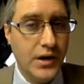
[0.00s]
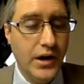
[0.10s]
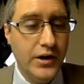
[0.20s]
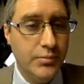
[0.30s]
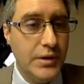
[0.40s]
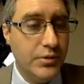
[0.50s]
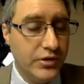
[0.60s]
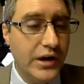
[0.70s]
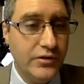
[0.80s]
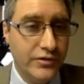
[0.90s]
and to be
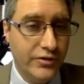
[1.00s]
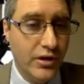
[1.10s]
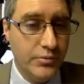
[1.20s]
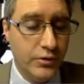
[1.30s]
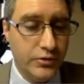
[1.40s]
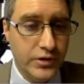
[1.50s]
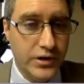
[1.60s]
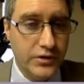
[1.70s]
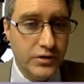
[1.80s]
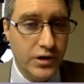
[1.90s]
protected from those
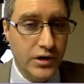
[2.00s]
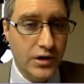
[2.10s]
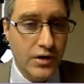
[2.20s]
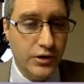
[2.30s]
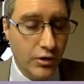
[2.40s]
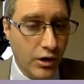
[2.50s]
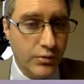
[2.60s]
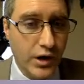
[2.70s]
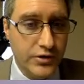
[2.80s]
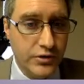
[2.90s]
things that are
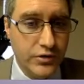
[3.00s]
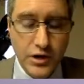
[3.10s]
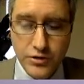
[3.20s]
unrighteous.